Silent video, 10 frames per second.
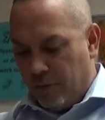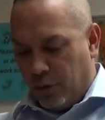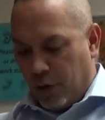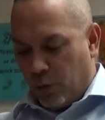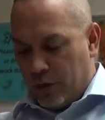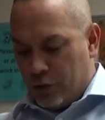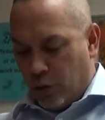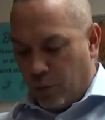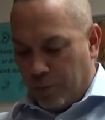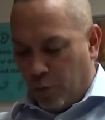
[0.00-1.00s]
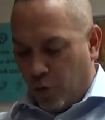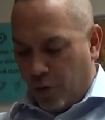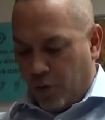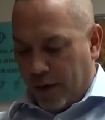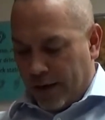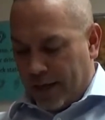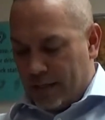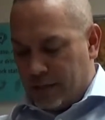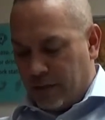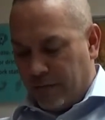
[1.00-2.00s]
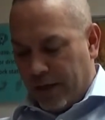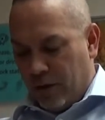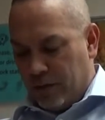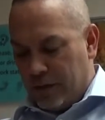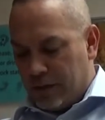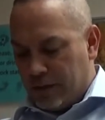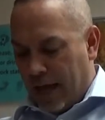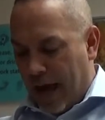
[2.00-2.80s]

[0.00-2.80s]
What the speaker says: for the original reporter in cases of illness,